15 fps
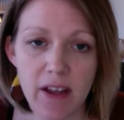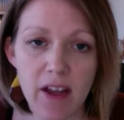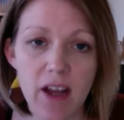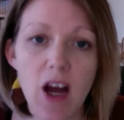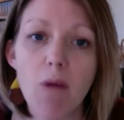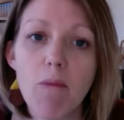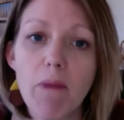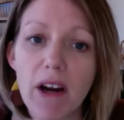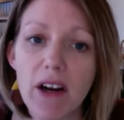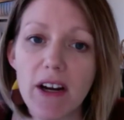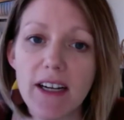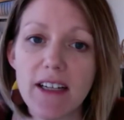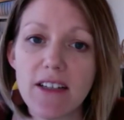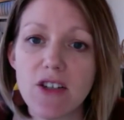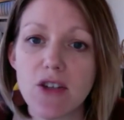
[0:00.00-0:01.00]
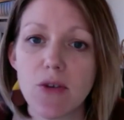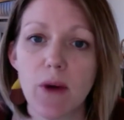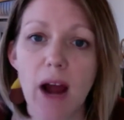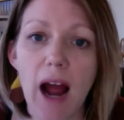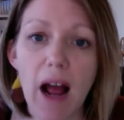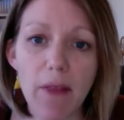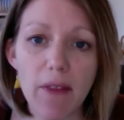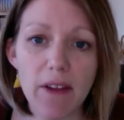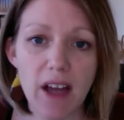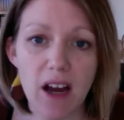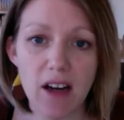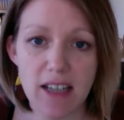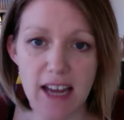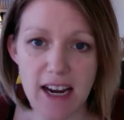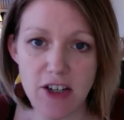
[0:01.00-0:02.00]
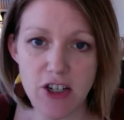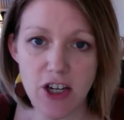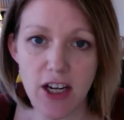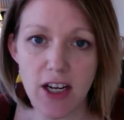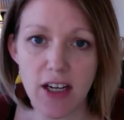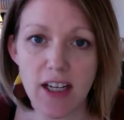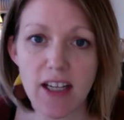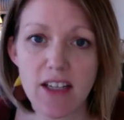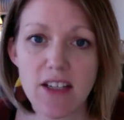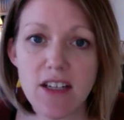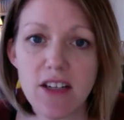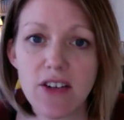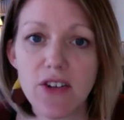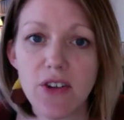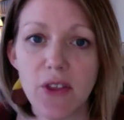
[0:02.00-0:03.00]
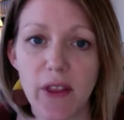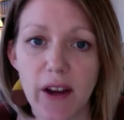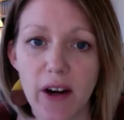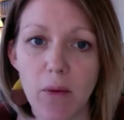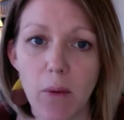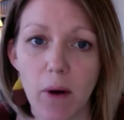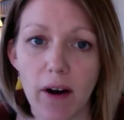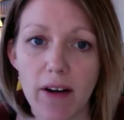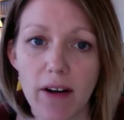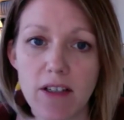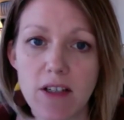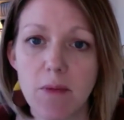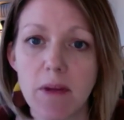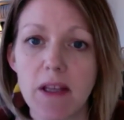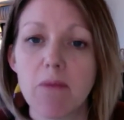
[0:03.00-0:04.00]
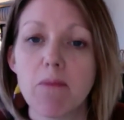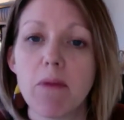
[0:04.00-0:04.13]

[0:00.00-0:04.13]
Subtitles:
Americans throughout the young nation considered their work to be the